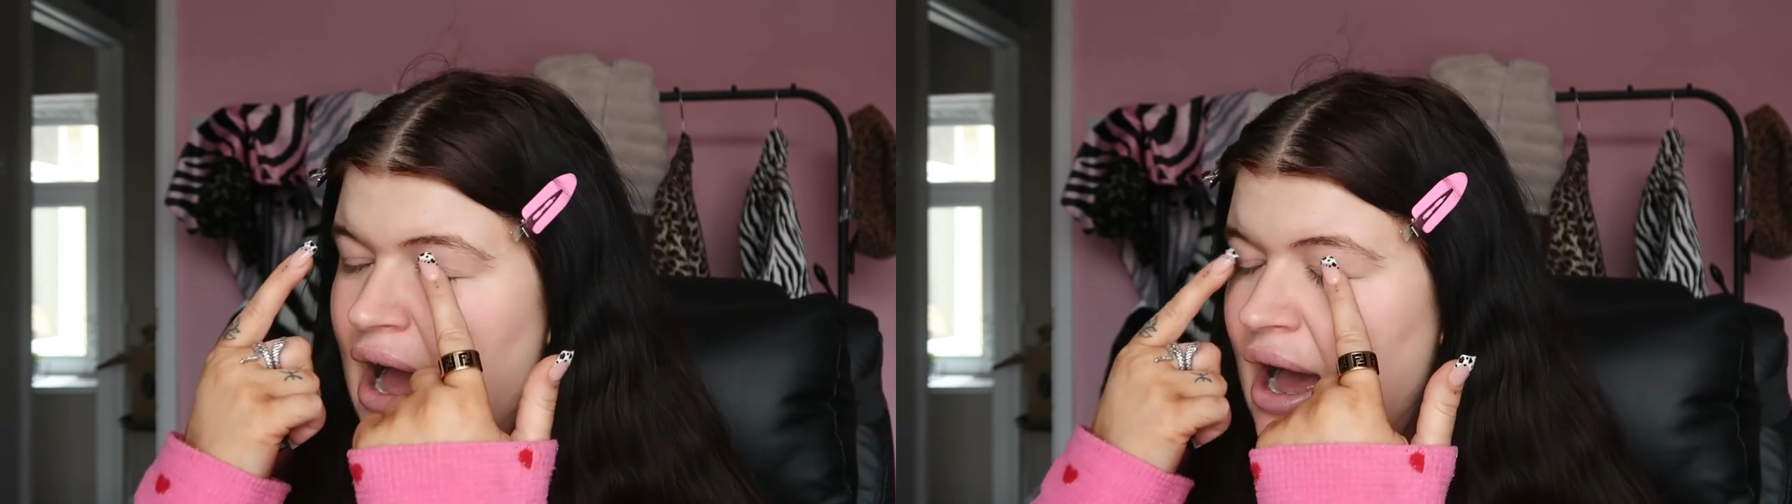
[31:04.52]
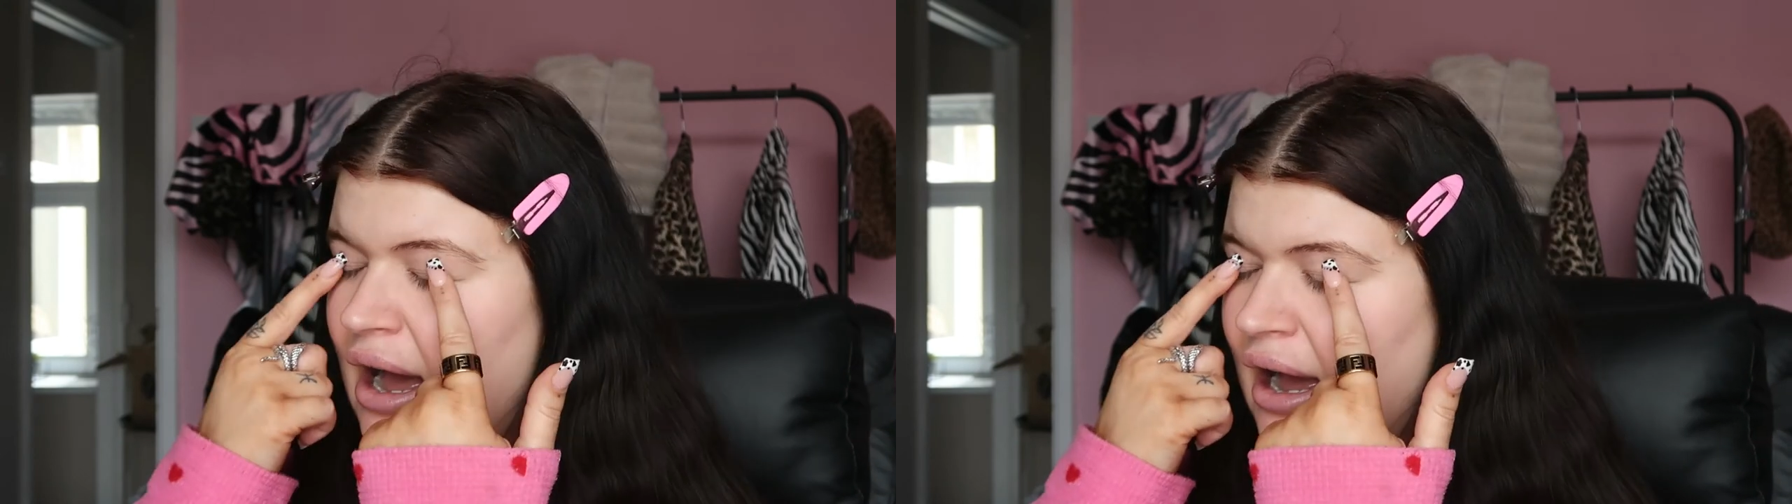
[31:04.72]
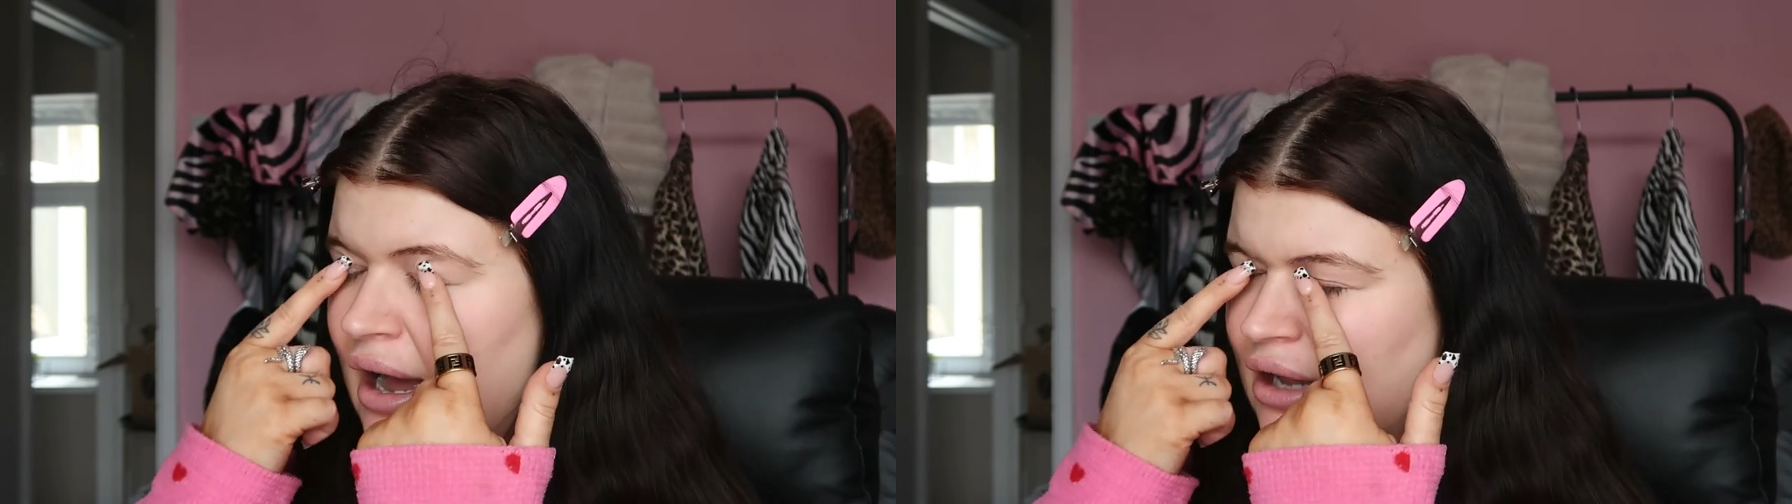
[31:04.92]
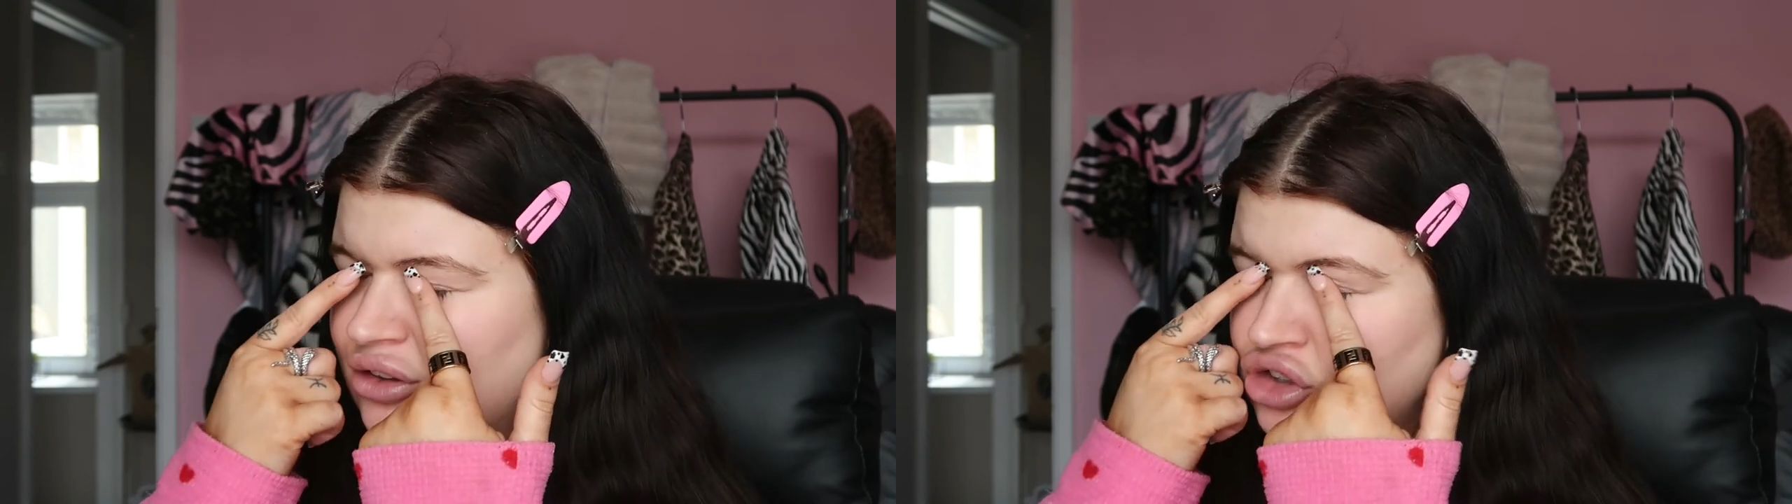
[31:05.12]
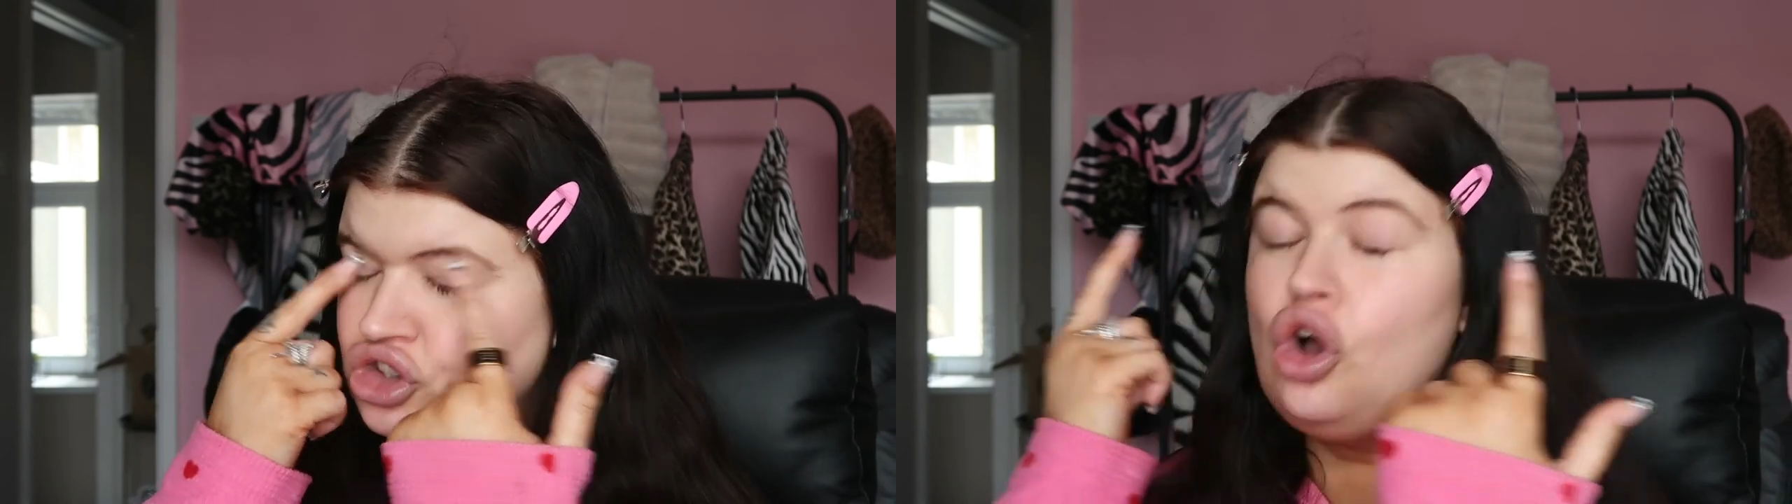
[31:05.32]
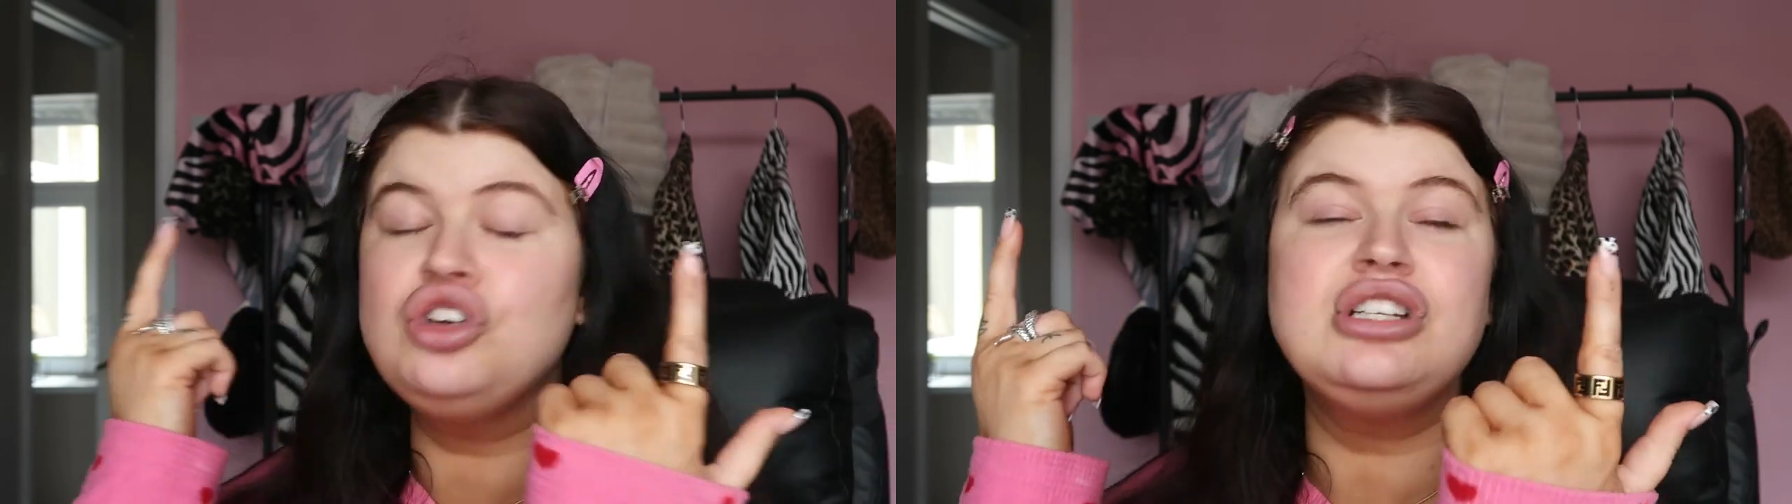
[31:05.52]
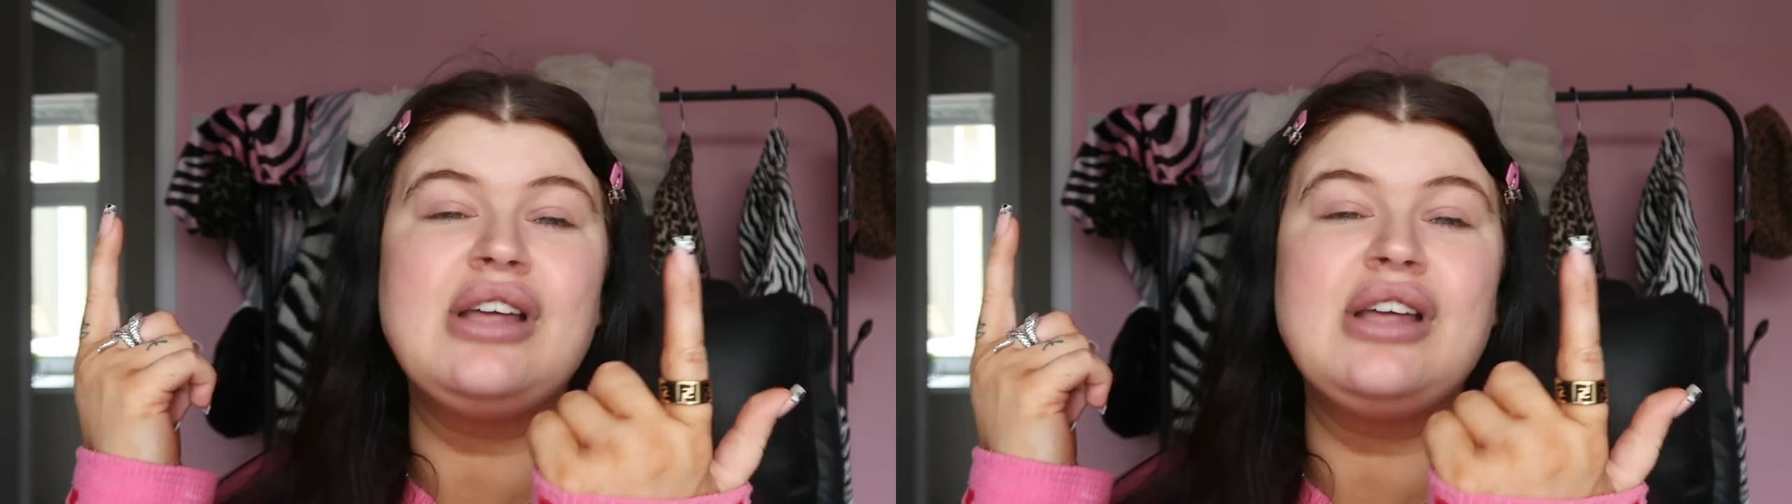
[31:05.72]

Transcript: And Josh